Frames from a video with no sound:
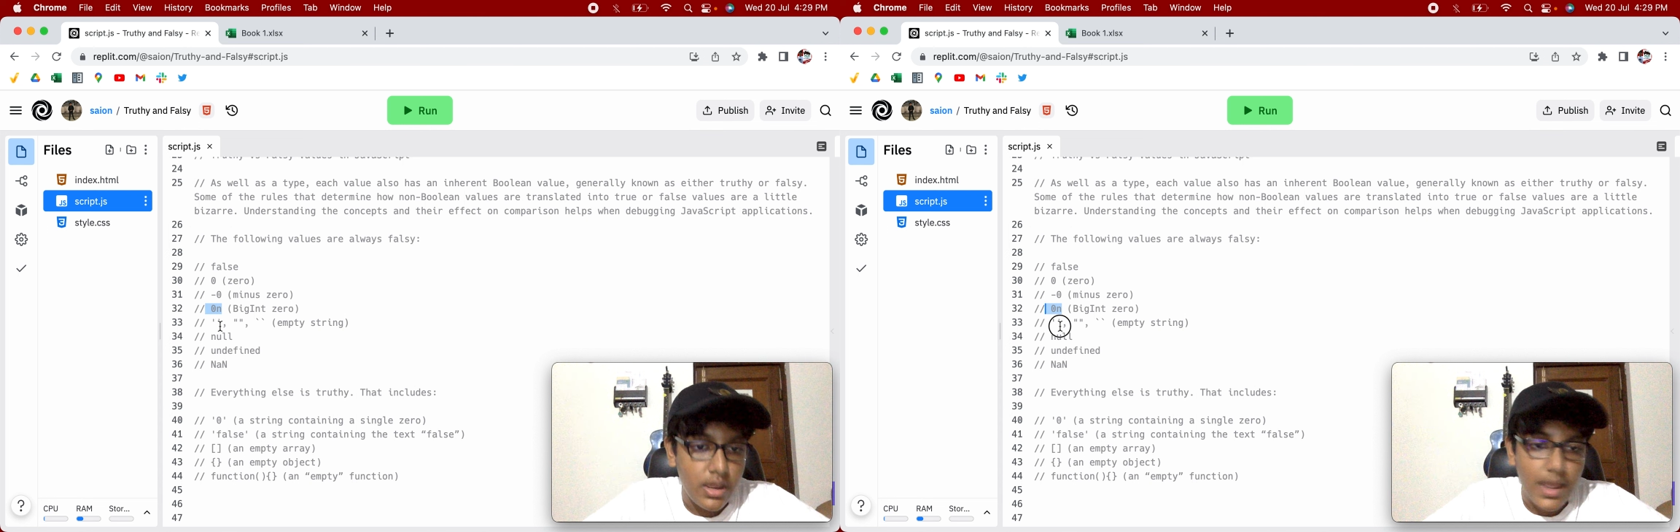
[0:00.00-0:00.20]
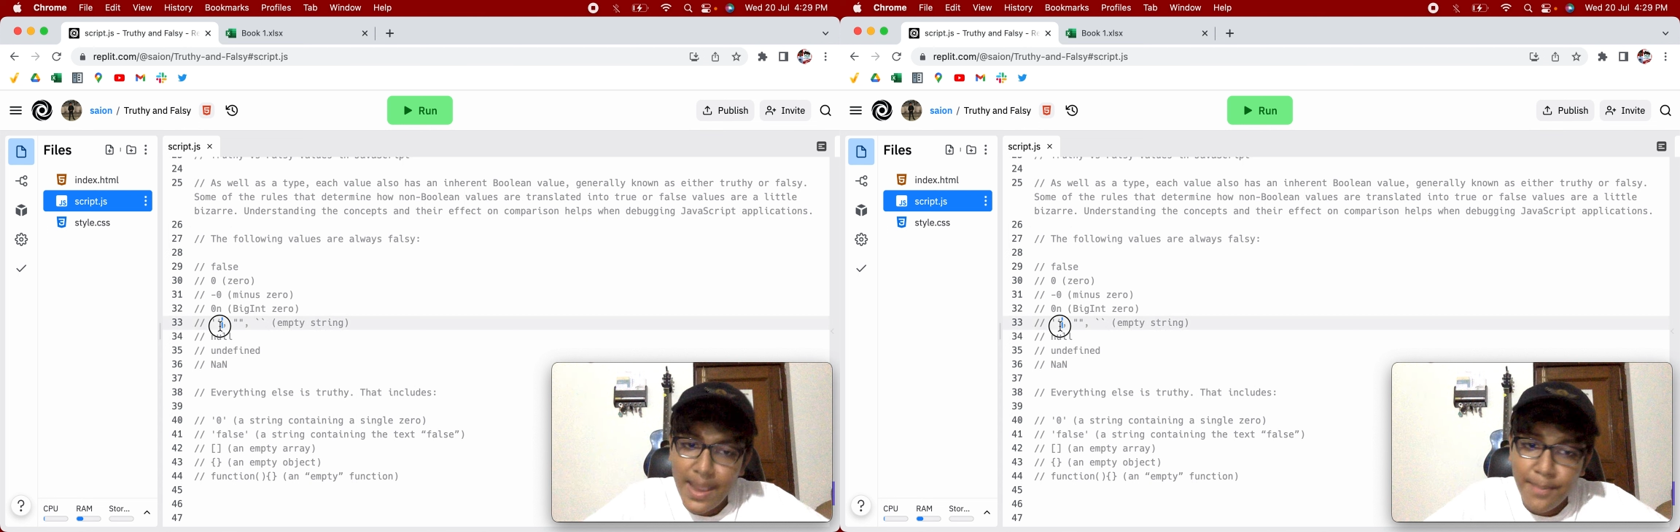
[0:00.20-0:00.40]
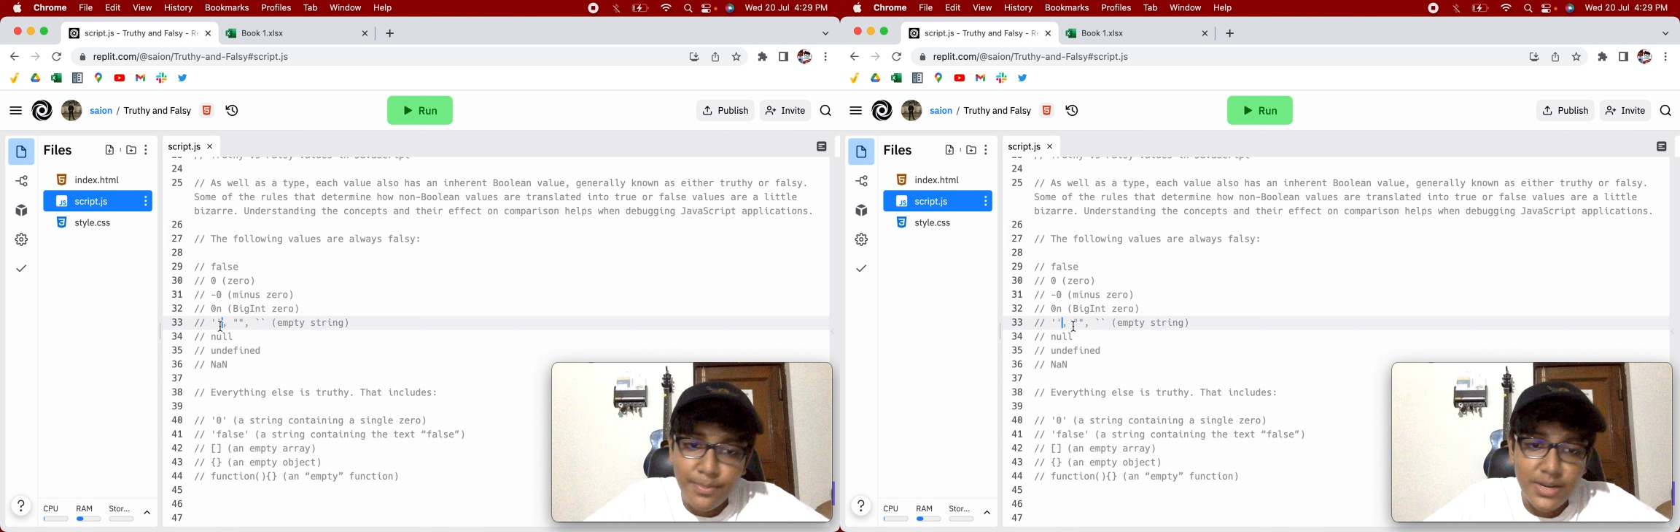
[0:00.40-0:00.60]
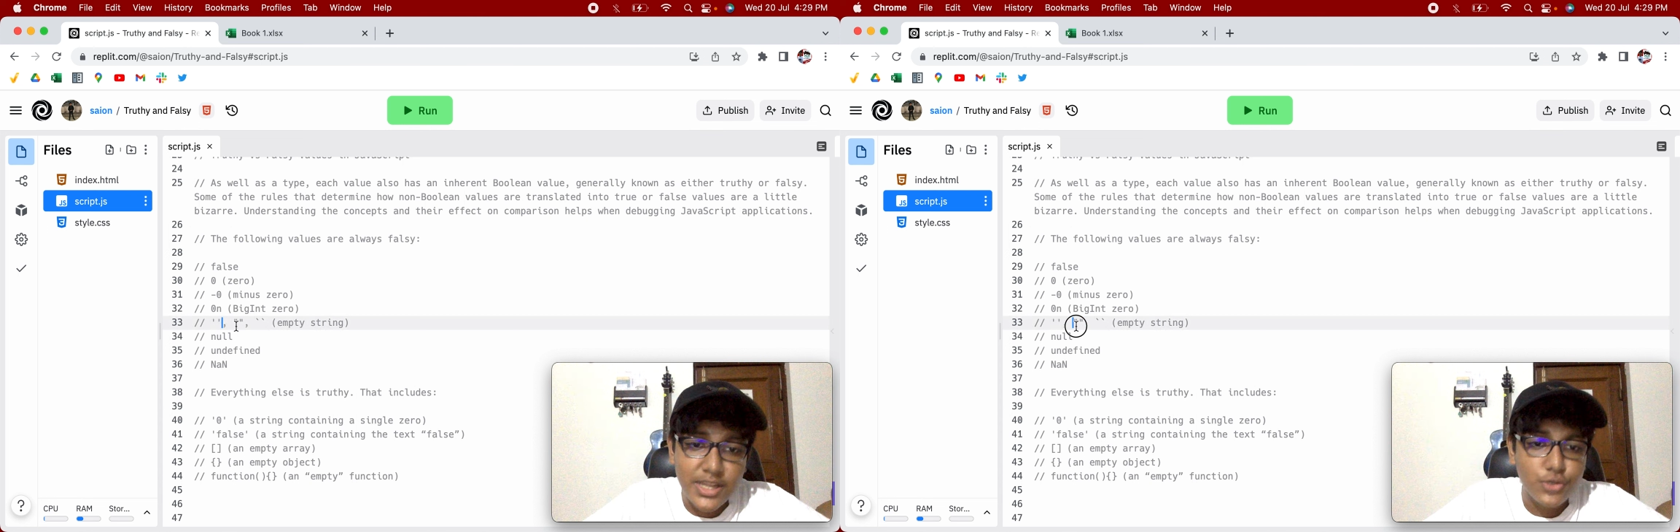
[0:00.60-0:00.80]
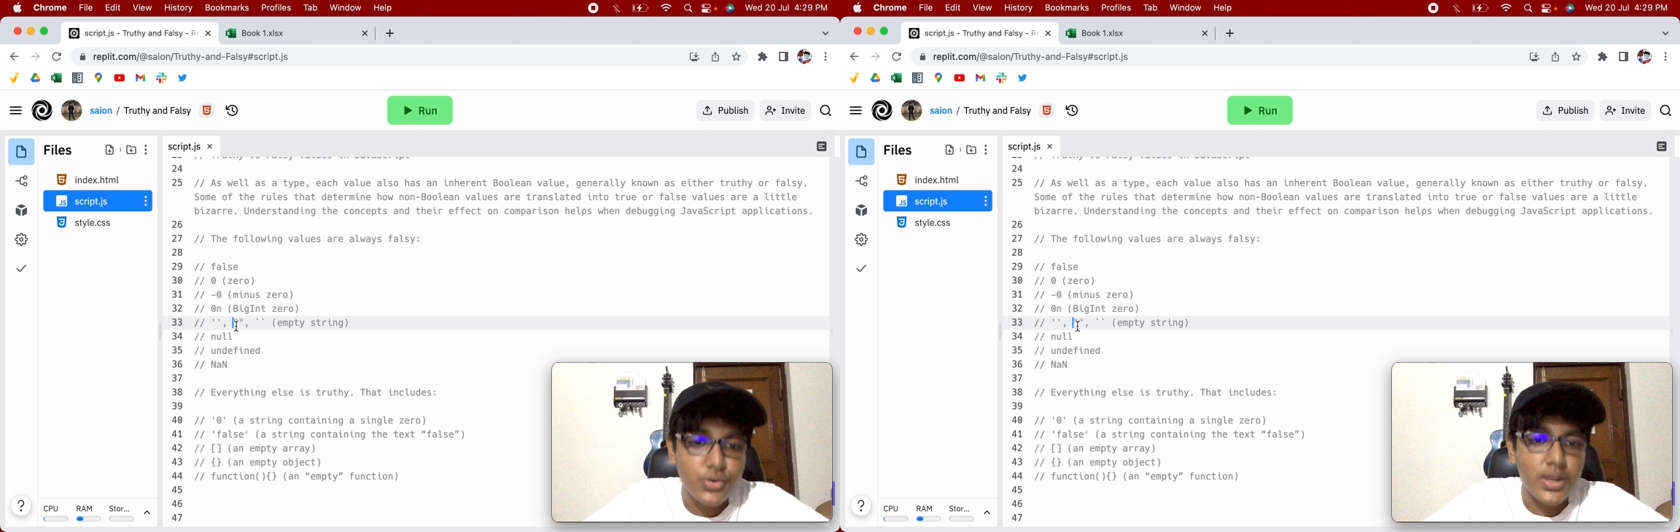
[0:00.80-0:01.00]
Empty
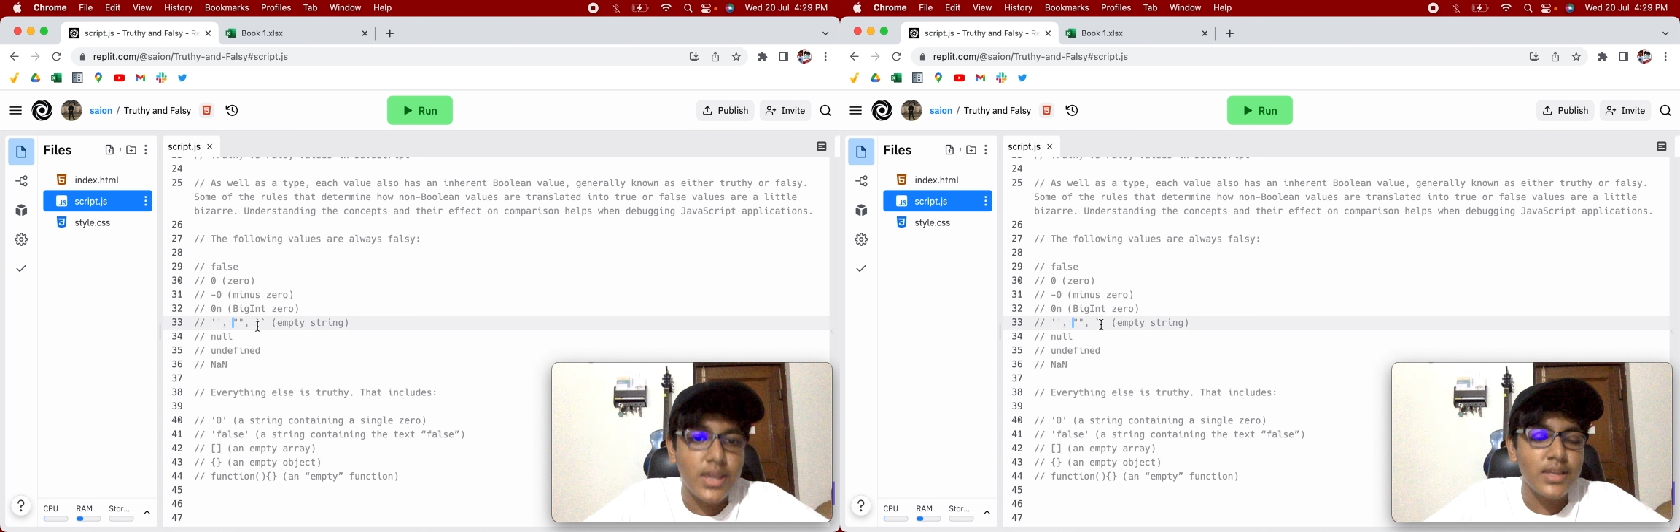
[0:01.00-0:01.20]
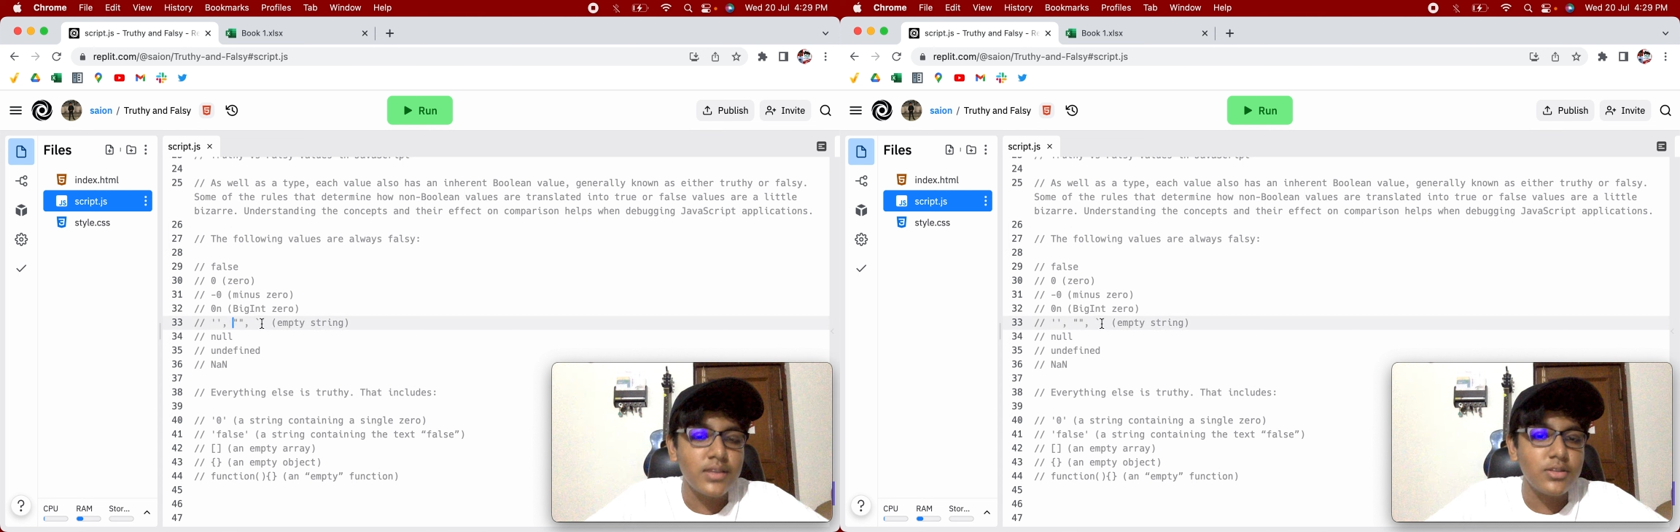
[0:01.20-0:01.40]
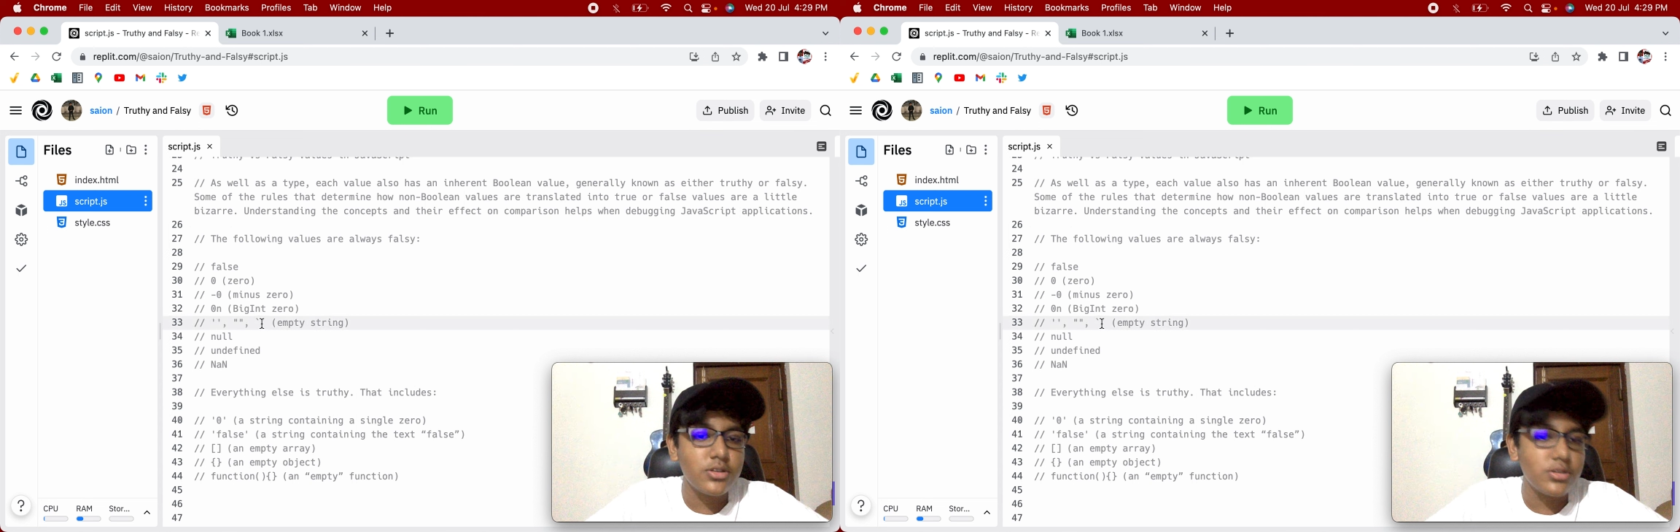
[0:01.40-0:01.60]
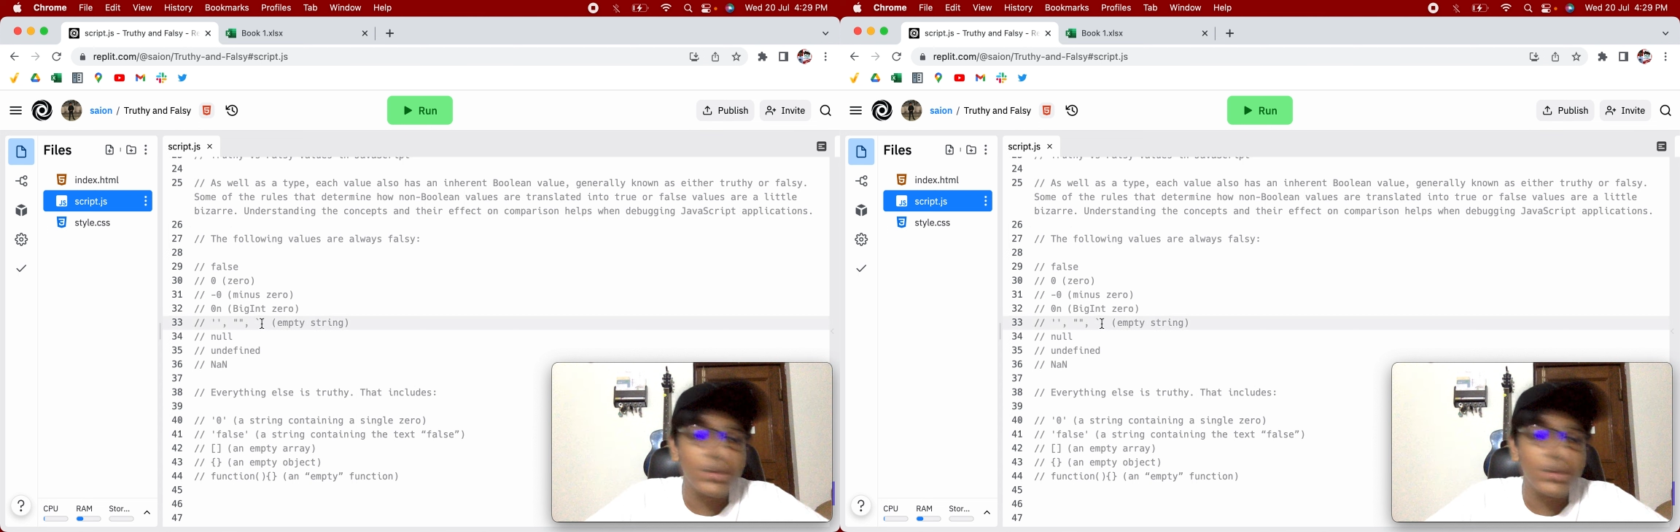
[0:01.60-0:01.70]
strings